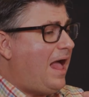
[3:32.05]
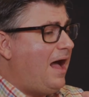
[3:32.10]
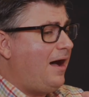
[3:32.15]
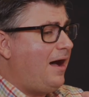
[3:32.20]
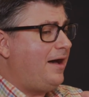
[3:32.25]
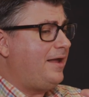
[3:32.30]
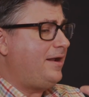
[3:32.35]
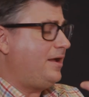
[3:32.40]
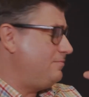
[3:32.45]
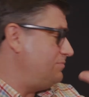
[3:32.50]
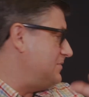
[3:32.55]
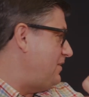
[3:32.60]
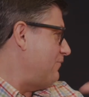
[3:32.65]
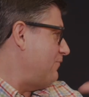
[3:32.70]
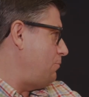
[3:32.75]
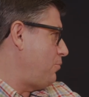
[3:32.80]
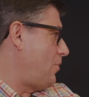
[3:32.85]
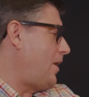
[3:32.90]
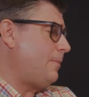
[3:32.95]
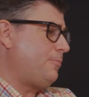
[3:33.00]
on a
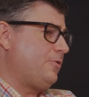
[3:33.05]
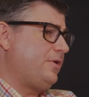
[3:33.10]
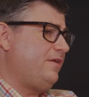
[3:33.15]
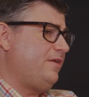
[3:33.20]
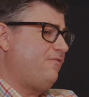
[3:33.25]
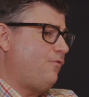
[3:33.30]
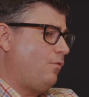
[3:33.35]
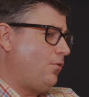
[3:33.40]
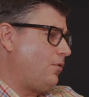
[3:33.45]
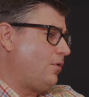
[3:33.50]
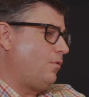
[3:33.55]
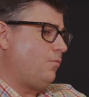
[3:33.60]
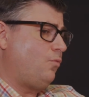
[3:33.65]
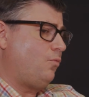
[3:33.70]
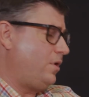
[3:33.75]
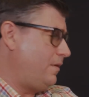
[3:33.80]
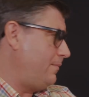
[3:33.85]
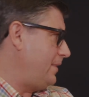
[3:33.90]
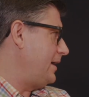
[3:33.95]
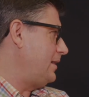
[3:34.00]
different property for
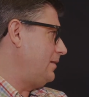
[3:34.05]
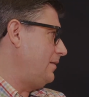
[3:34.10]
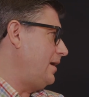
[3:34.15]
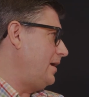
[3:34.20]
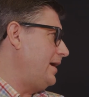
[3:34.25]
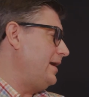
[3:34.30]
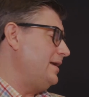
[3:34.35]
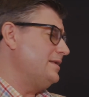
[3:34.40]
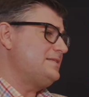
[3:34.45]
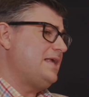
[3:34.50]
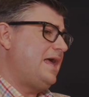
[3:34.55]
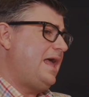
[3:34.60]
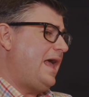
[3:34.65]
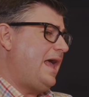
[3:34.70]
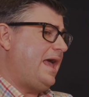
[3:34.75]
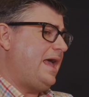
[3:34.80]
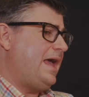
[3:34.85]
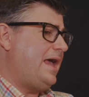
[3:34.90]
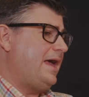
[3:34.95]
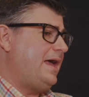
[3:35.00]
one of my clients,
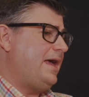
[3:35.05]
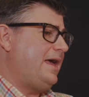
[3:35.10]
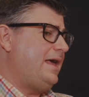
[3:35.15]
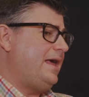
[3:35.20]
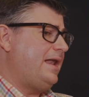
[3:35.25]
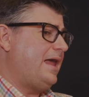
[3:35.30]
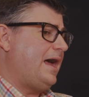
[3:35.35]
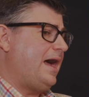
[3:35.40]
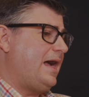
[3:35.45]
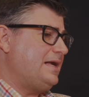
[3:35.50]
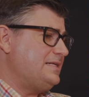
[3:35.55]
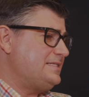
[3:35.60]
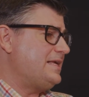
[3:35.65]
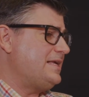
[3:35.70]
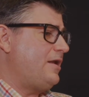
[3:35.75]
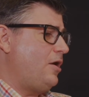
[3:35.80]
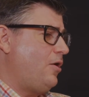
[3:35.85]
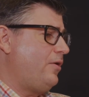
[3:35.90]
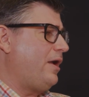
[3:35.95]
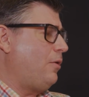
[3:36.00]
and I
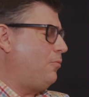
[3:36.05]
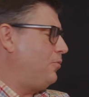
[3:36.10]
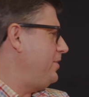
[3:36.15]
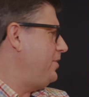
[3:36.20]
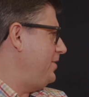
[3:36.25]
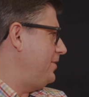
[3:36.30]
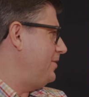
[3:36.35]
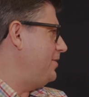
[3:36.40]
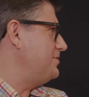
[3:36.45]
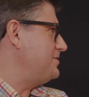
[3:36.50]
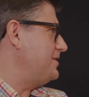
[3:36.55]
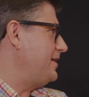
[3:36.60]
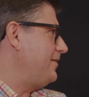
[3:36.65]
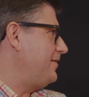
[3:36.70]
said, okay, when are you closing?